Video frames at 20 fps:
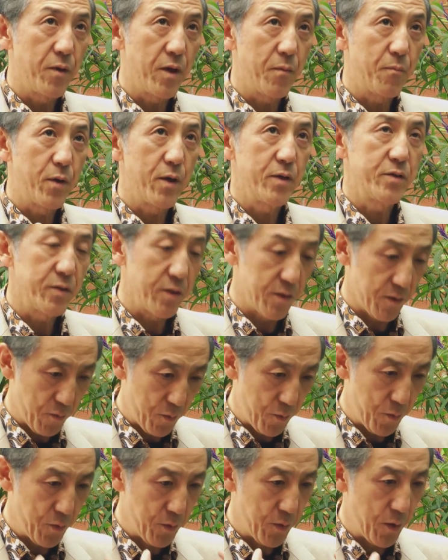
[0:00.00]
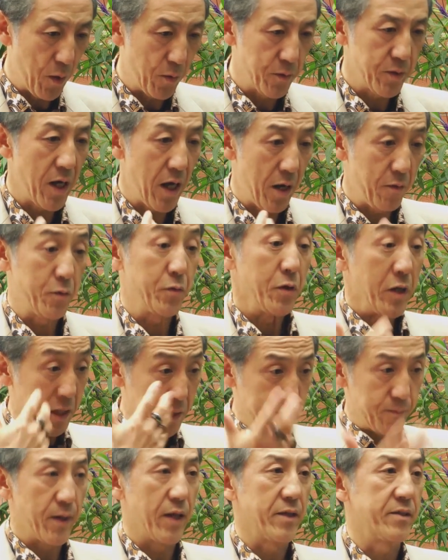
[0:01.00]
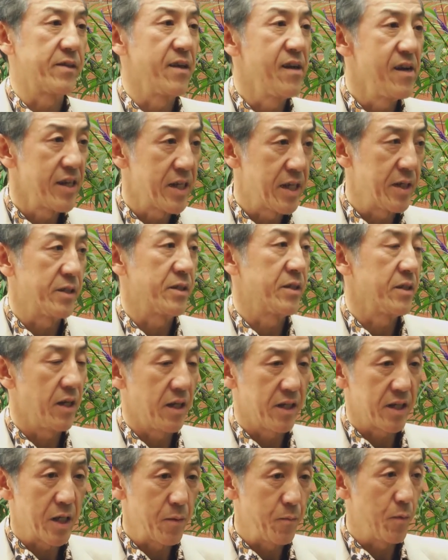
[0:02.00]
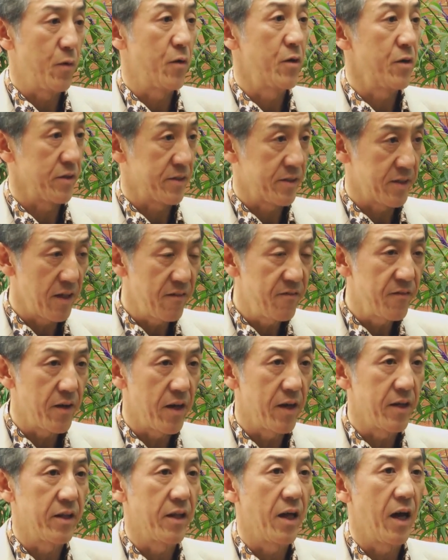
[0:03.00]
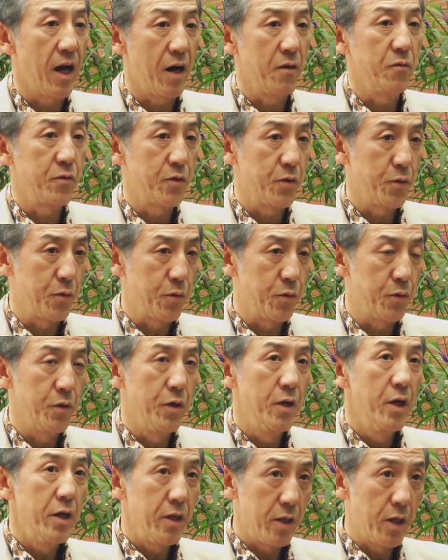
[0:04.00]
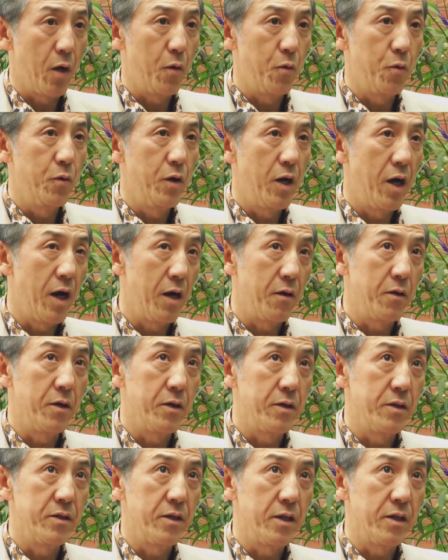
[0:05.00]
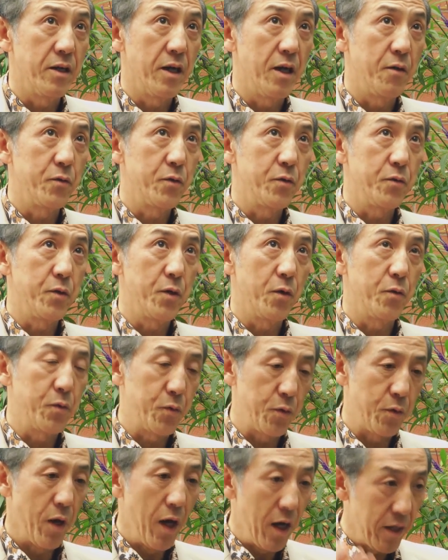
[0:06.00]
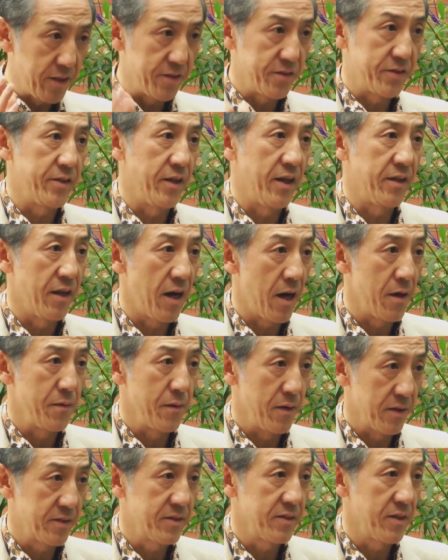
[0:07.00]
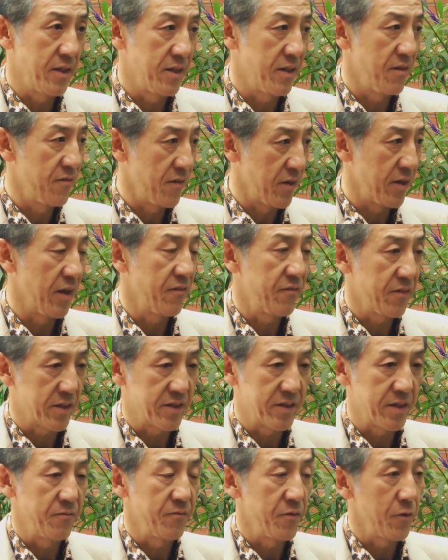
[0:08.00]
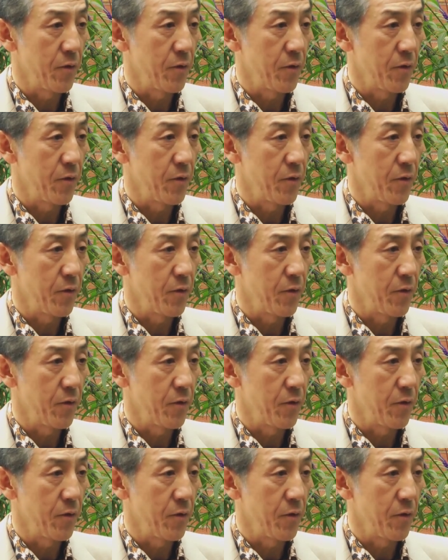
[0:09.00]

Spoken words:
person who knows how to express him or herself, and how to know to understand others in a very effective